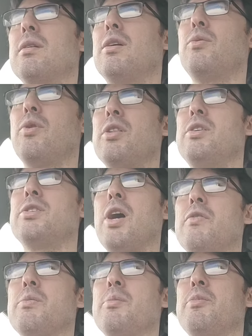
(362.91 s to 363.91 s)
In one of these
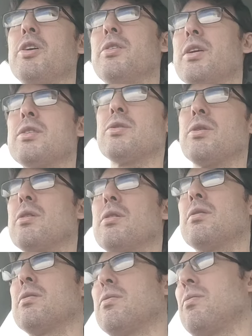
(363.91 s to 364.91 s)
government buildings
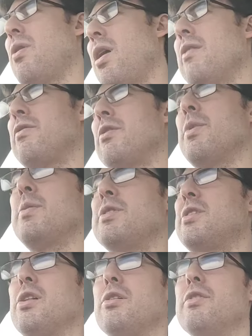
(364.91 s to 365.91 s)
or wherever, maybe
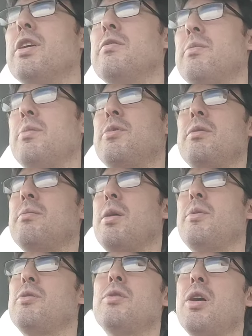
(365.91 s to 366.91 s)
Tel Aviv, maybe,
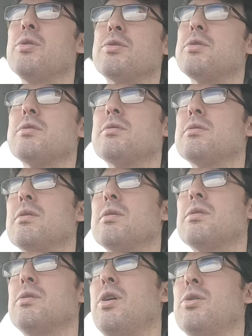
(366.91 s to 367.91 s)
who knows?
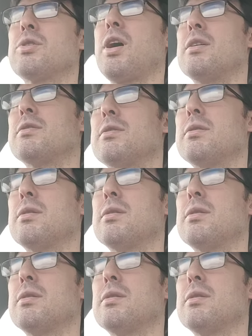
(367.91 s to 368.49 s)
Who knows, guys?